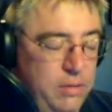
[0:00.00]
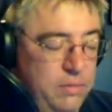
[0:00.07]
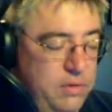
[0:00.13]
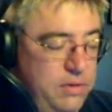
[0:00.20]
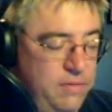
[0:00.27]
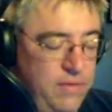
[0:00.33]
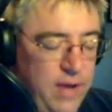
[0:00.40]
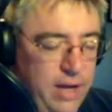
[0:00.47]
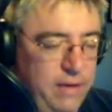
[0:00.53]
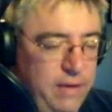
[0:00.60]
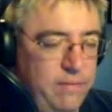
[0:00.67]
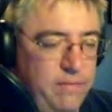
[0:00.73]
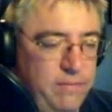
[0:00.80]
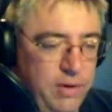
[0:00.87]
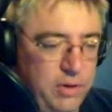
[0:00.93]

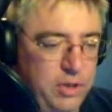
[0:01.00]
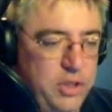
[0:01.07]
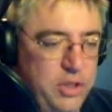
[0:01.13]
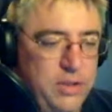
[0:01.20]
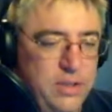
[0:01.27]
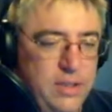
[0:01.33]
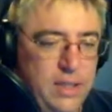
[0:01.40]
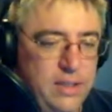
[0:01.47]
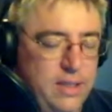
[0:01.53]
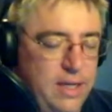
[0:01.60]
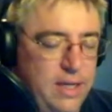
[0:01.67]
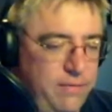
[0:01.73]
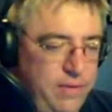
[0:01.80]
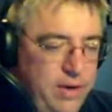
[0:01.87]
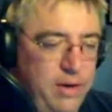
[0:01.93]
define functions inside
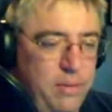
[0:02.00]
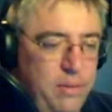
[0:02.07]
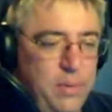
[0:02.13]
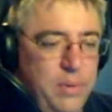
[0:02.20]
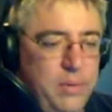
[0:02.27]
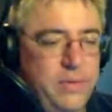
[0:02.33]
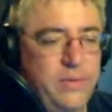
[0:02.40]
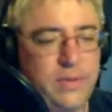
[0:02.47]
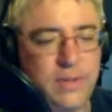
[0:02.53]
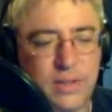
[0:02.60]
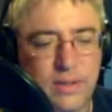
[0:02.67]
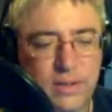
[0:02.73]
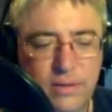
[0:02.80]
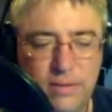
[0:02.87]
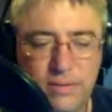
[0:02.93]
of variables
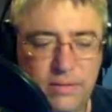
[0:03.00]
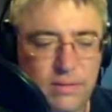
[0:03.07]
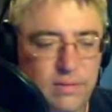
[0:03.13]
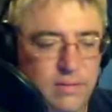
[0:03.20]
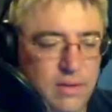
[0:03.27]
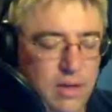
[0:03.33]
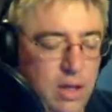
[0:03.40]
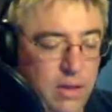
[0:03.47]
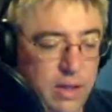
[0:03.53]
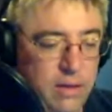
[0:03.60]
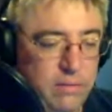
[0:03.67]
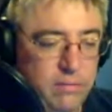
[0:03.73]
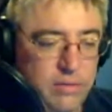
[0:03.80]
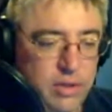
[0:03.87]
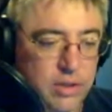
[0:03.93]
and all that
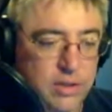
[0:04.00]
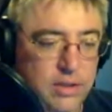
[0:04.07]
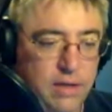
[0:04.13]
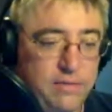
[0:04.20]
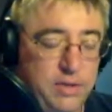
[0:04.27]
good stuff.